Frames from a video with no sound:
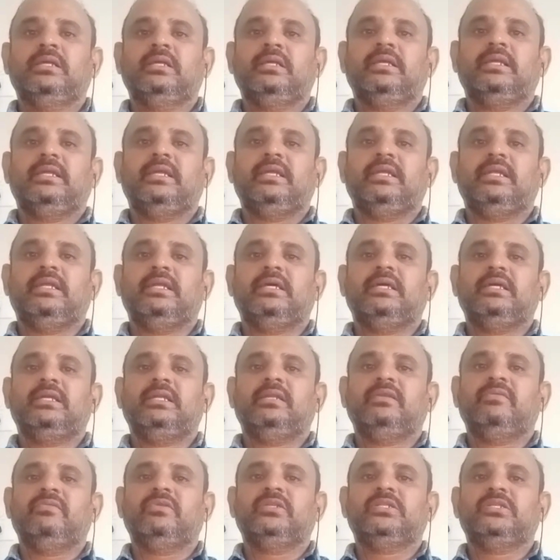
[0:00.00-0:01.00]
heater
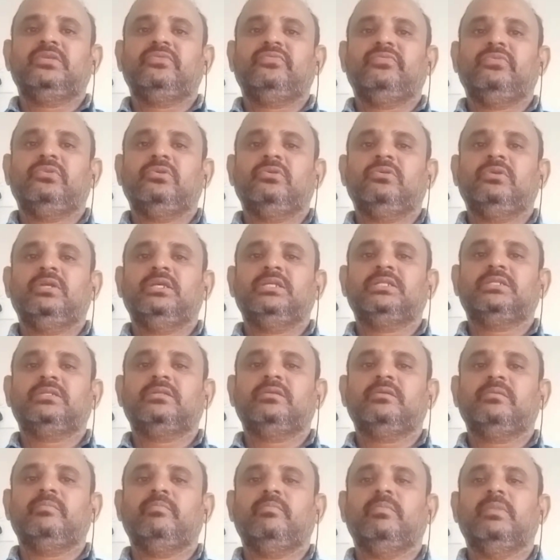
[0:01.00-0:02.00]
in which fuel is
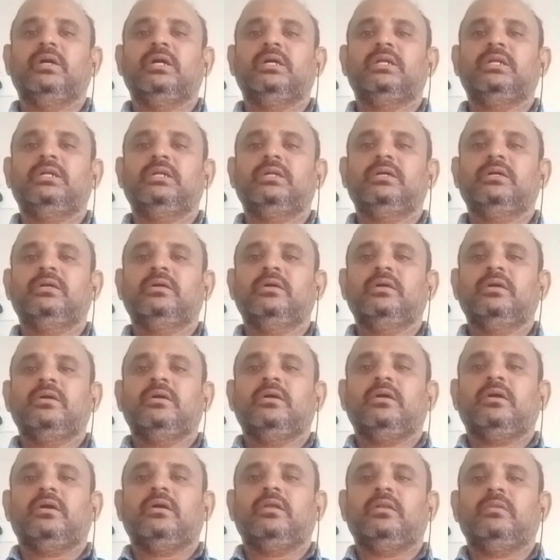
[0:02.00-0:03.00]
burned
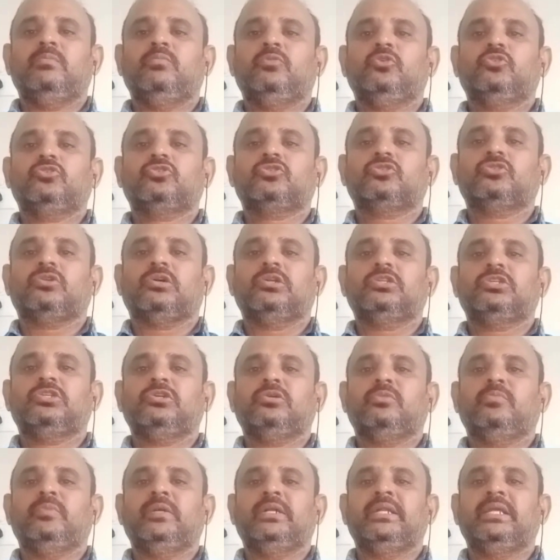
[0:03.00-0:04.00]
almost
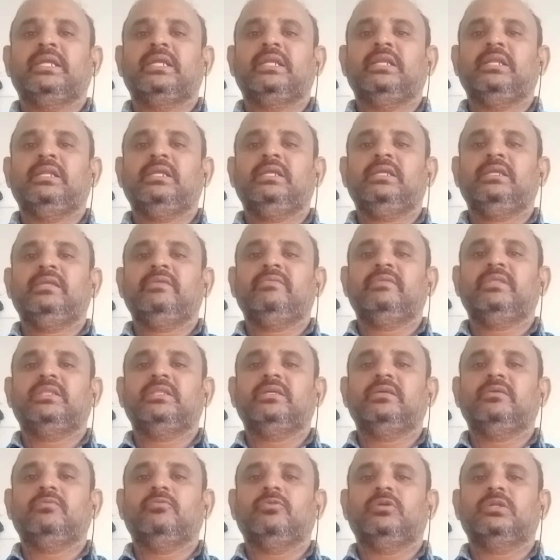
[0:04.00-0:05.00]
automatically with
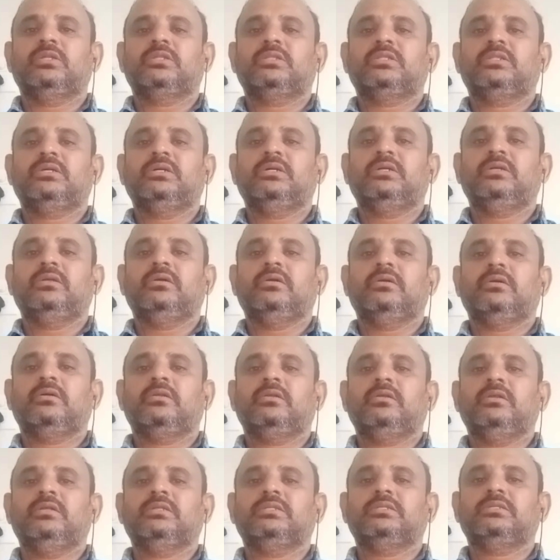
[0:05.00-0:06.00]
one-third or
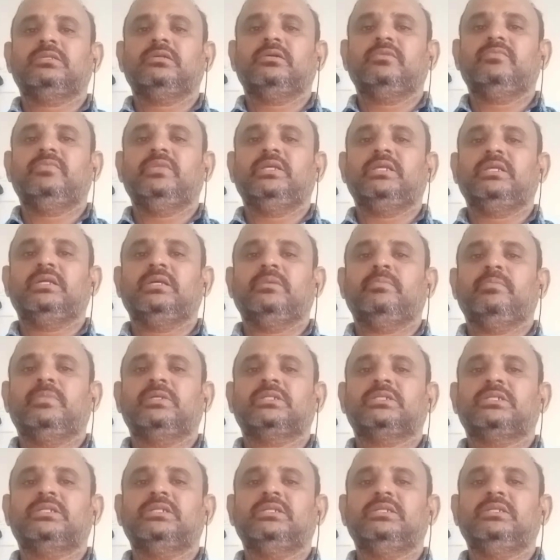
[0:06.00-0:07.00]
less of the
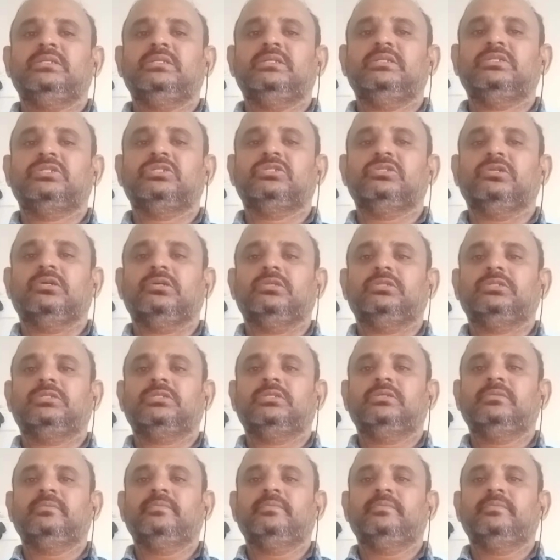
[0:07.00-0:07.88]
combustor discharge.